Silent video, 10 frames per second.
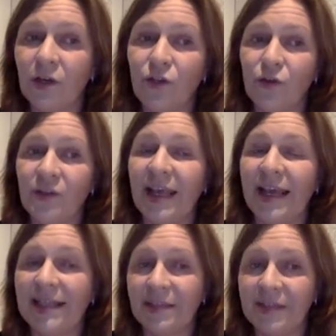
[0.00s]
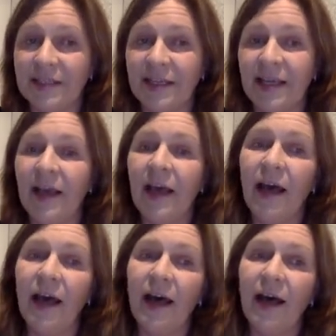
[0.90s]
choose the activity
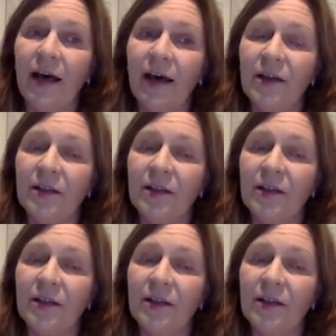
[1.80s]
uh,